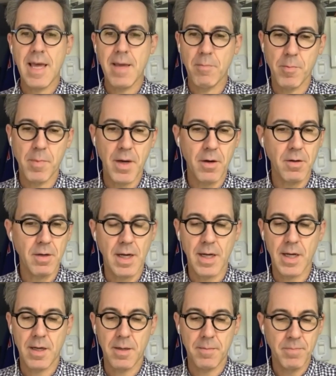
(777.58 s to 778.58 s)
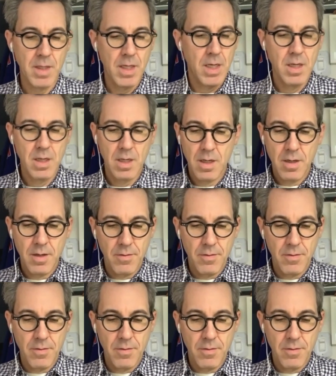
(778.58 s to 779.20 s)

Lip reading: process came about,